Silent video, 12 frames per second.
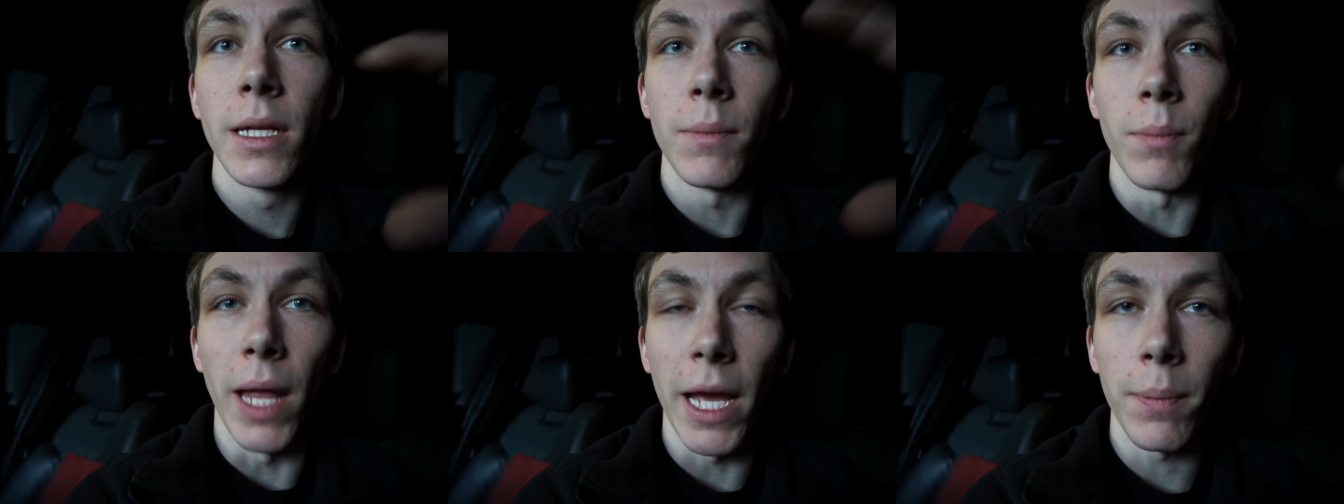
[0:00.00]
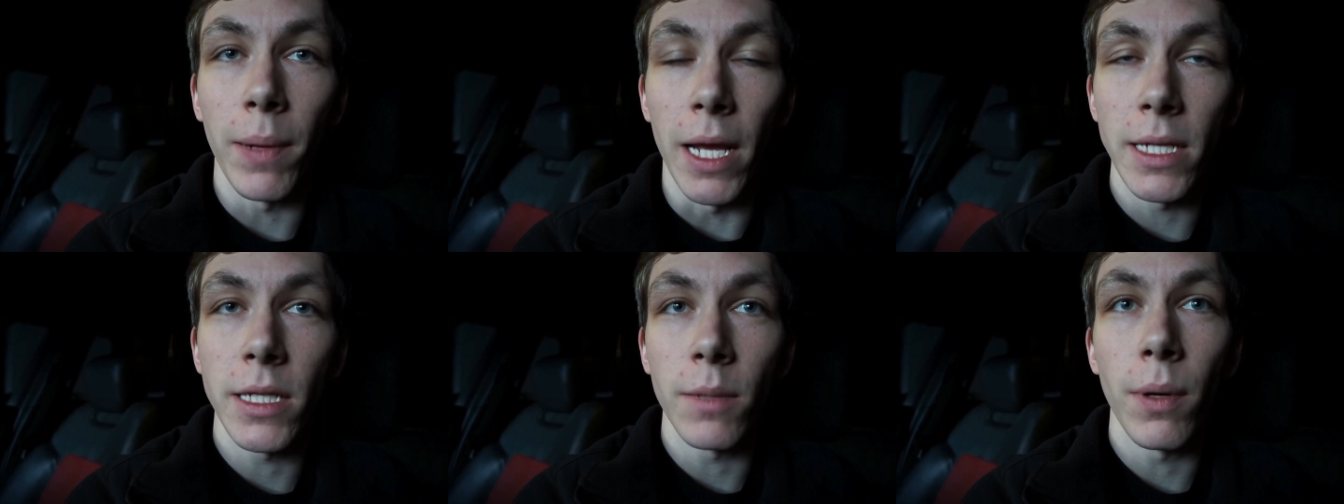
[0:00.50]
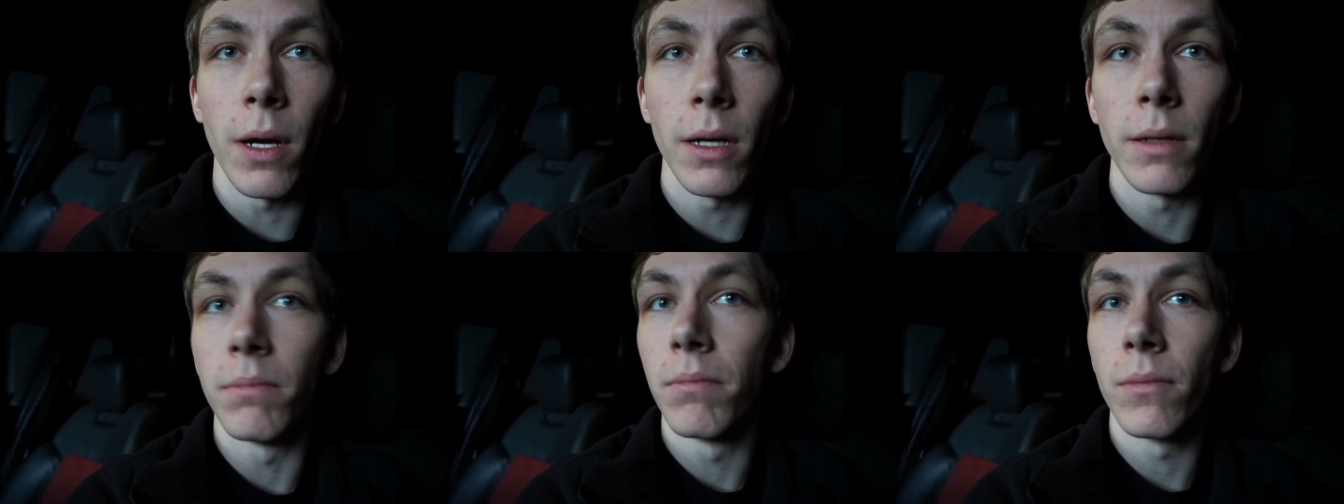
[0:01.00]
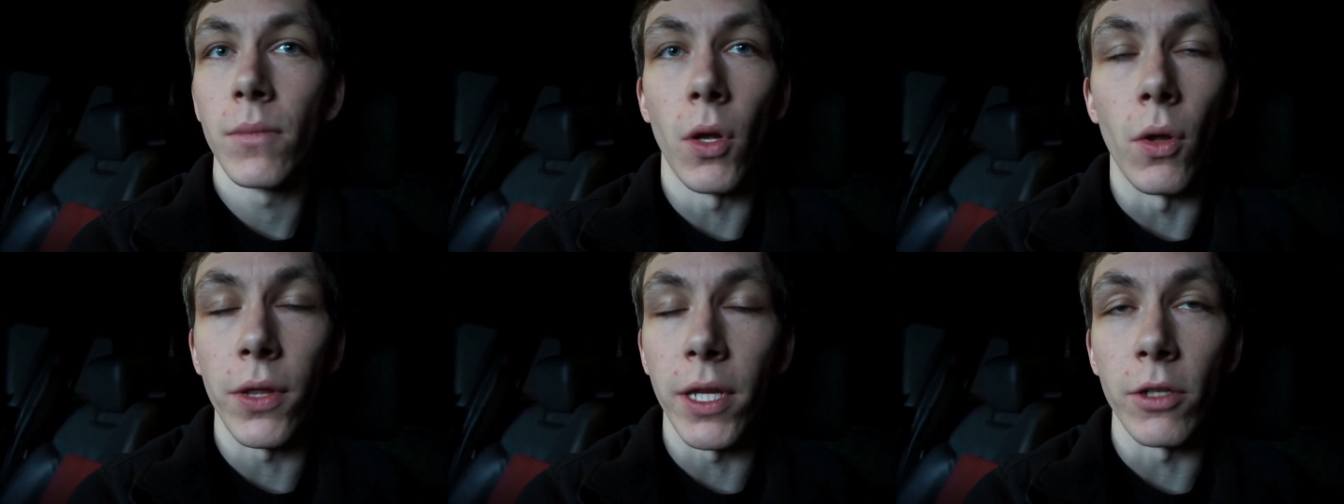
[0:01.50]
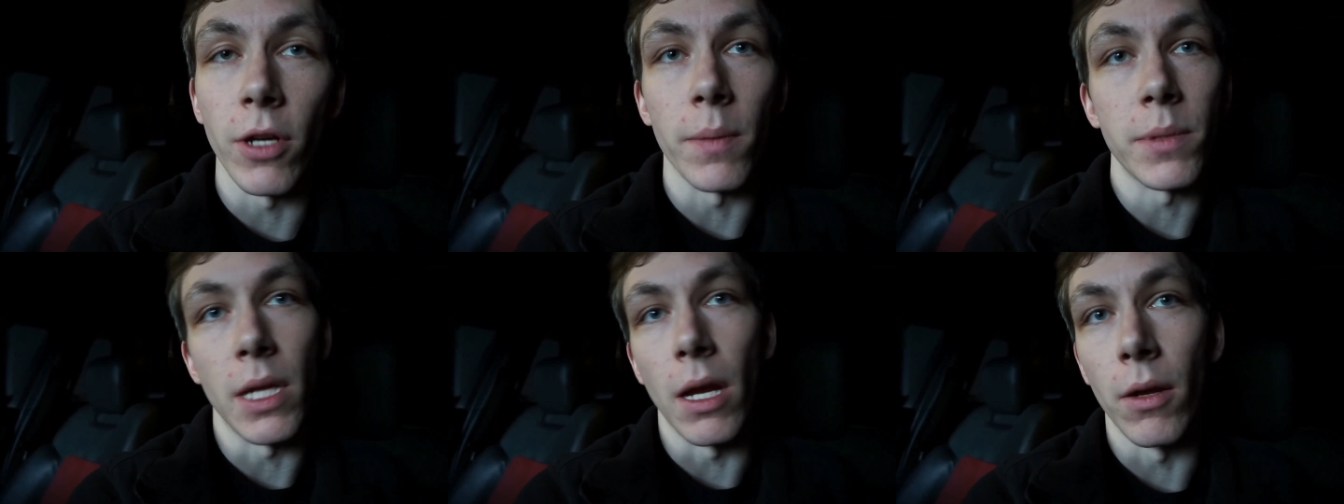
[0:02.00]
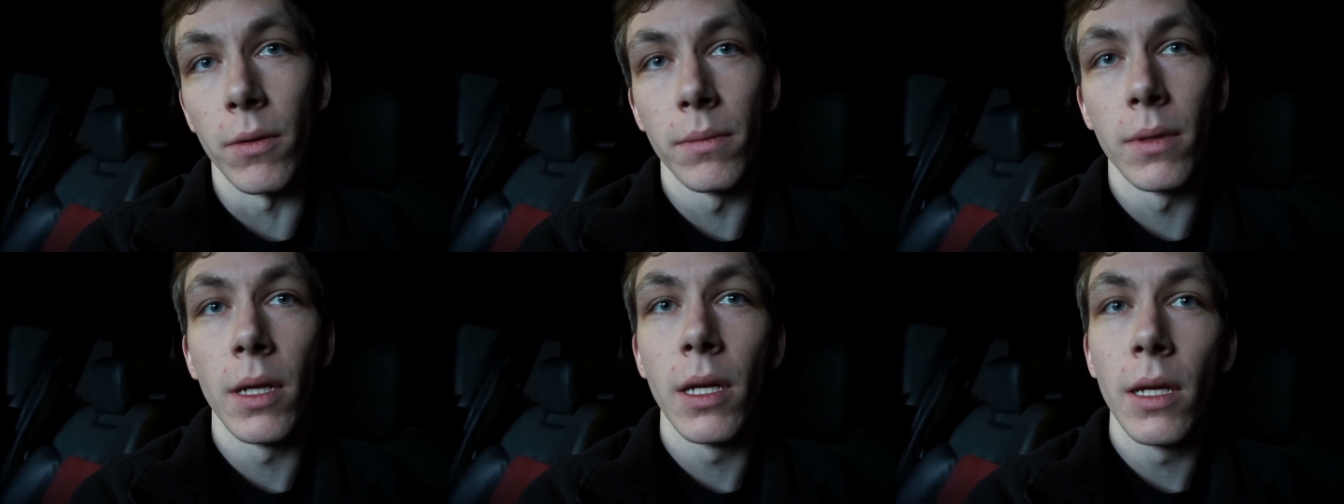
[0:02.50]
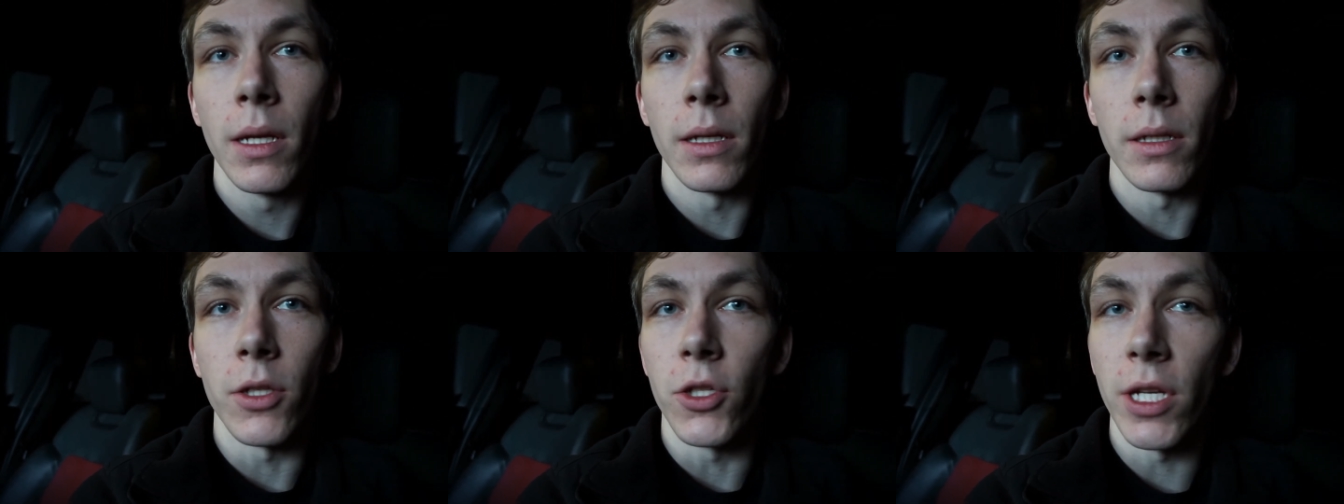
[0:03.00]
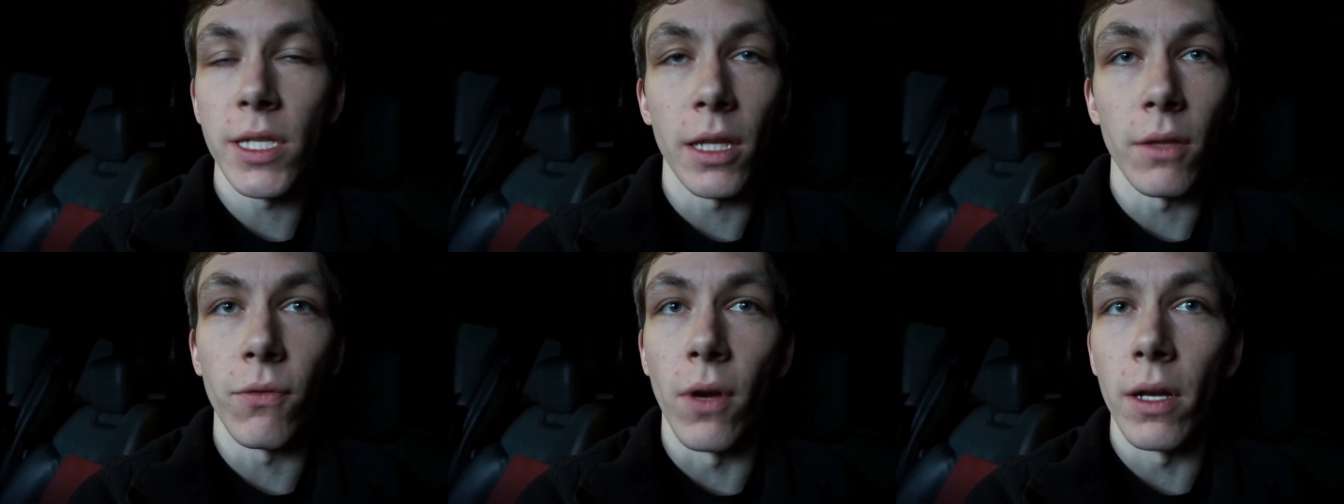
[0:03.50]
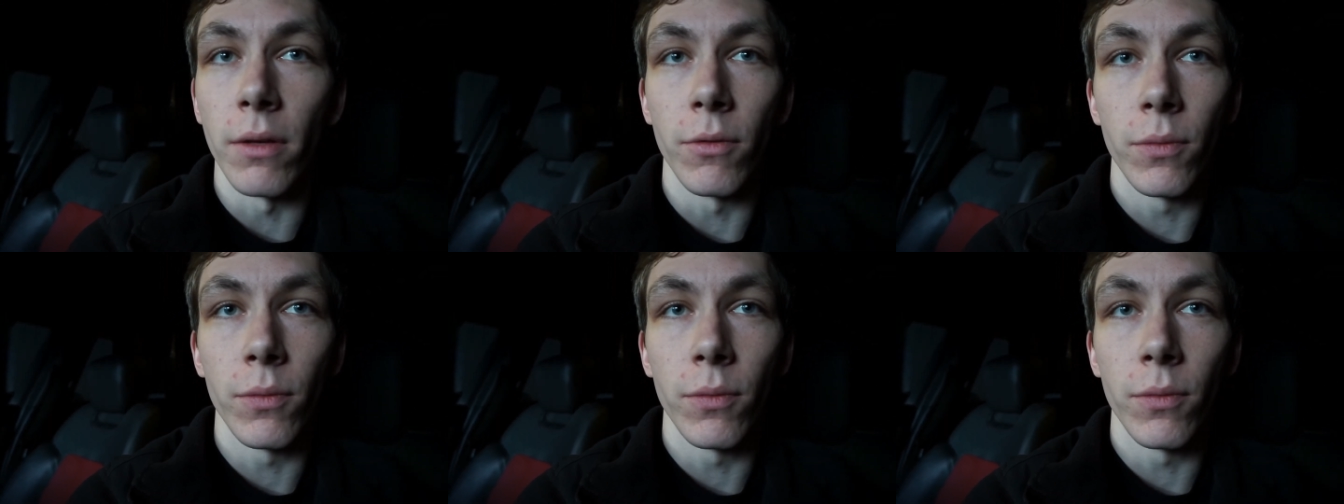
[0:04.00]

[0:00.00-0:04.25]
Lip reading: black plastic part, whole thing drops down, just like the front.